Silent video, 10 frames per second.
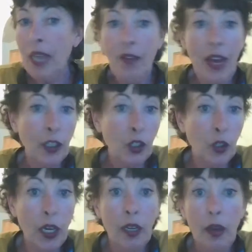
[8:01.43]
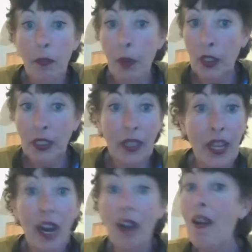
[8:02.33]
have extra person
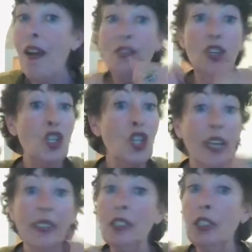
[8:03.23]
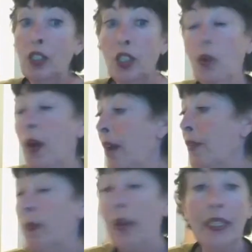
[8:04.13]
there just to do
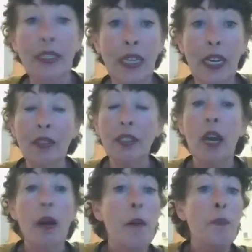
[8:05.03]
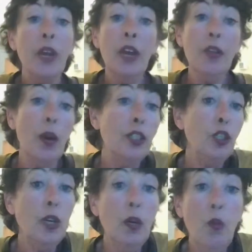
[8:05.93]
everybody's nails. Otherwise,
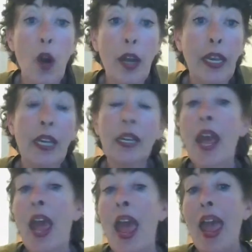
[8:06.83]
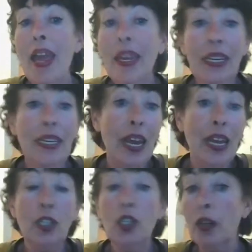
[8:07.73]
you can walk in any
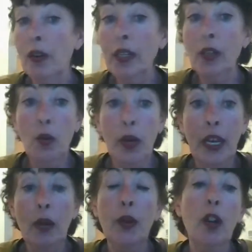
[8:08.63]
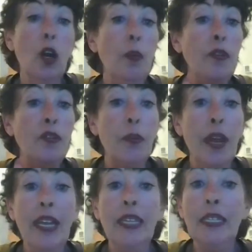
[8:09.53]
day during the week. We are open from
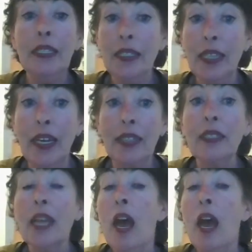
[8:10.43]
8 to 6